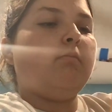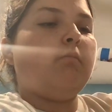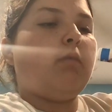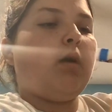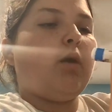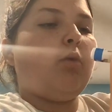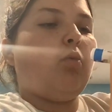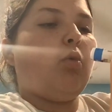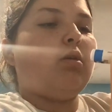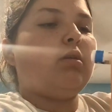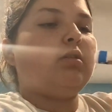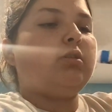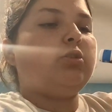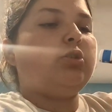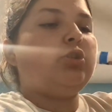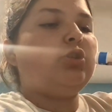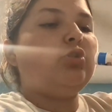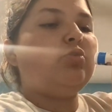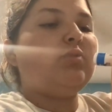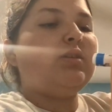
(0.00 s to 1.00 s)
I want
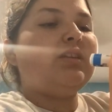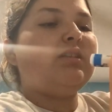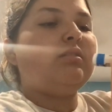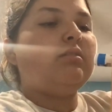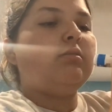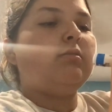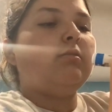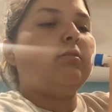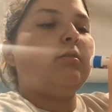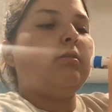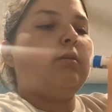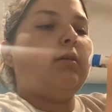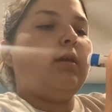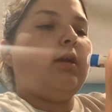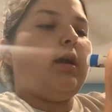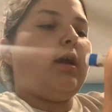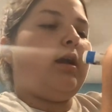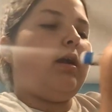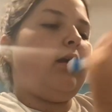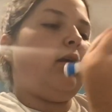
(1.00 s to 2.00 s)
to do it,
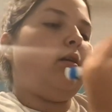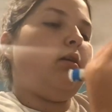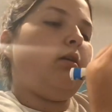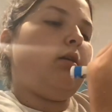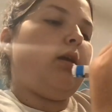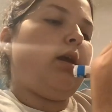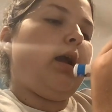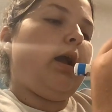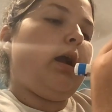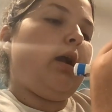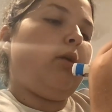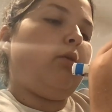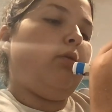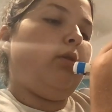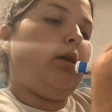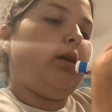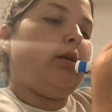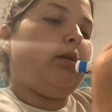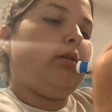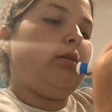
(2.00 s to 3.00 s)
how
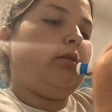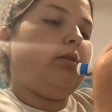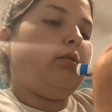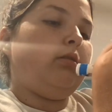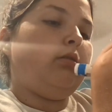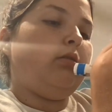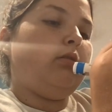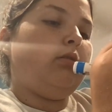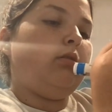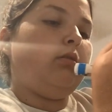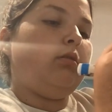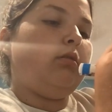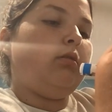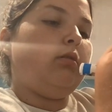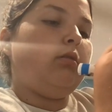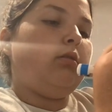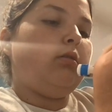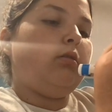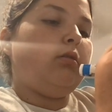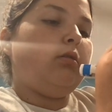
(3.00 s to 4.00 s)
I
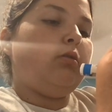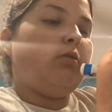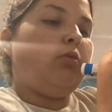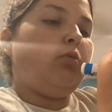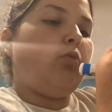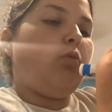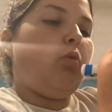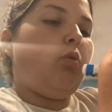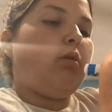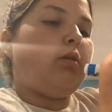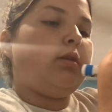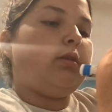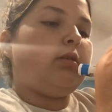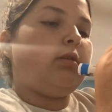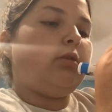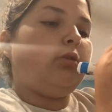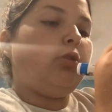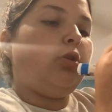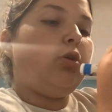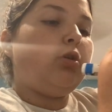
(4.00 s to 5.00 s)
want it
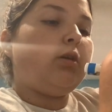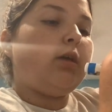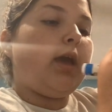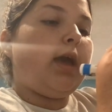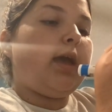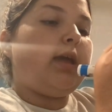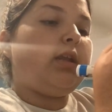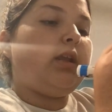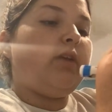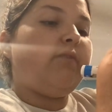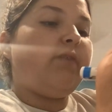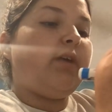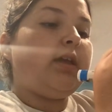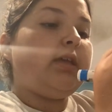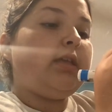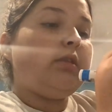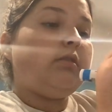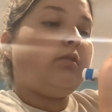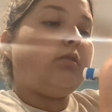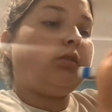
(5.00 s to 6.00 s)
to look. And if I
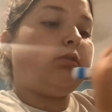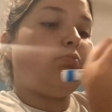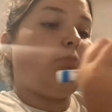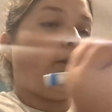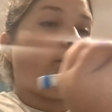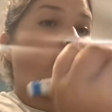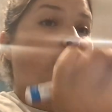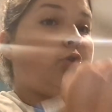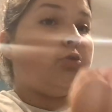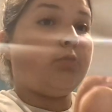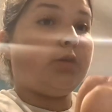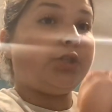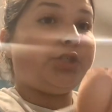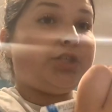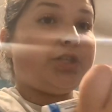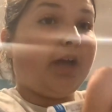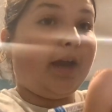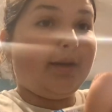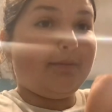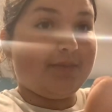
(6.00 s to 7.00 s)
spend too
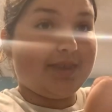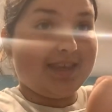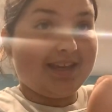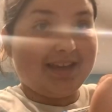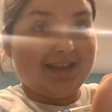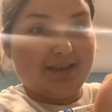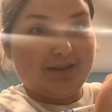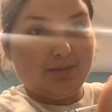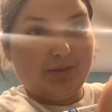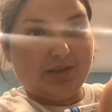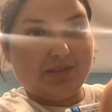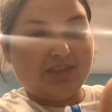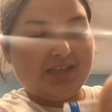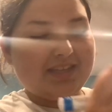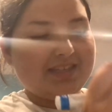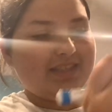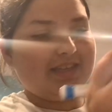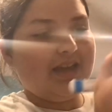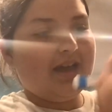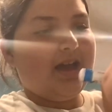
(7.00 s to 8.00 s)
much time thinking about
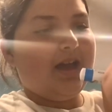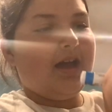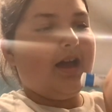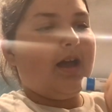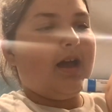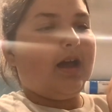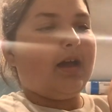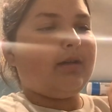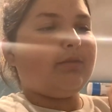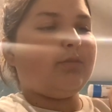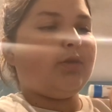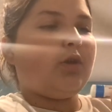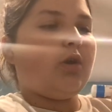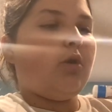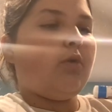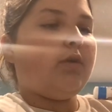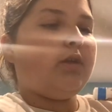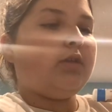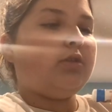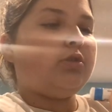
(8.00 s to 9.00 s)
this, I'm
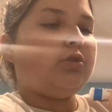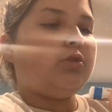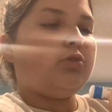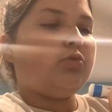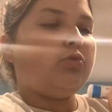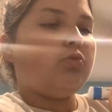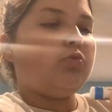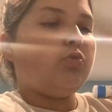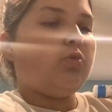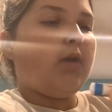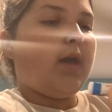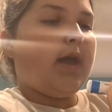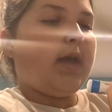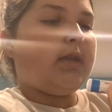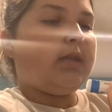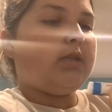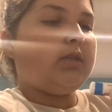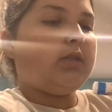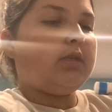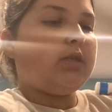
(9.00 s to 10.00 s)
going to
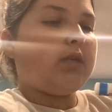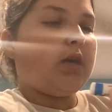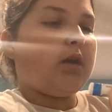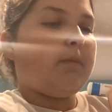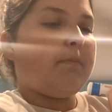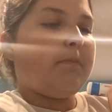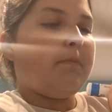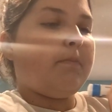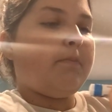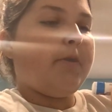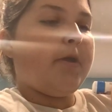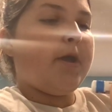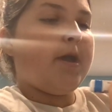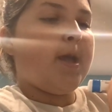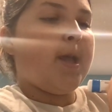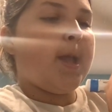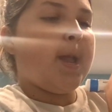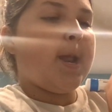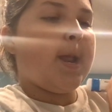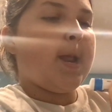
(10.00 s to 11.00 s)
end up
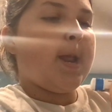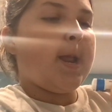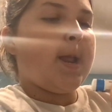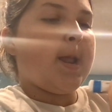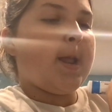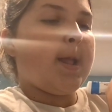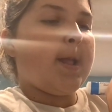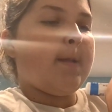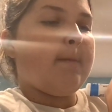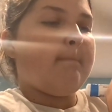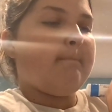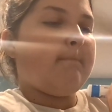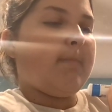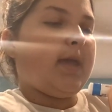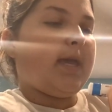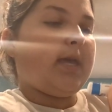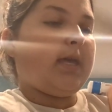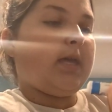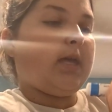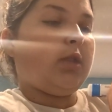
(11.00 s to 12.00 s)

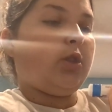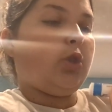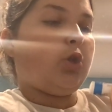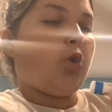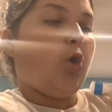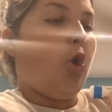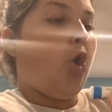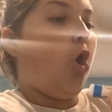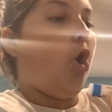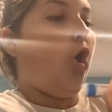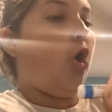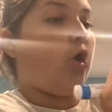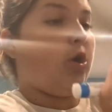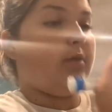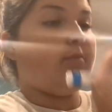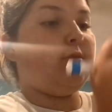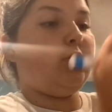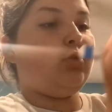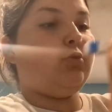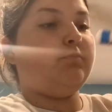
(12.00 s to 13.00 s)
making it look
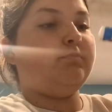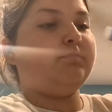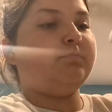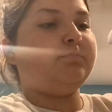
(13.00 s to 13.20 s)
horrible.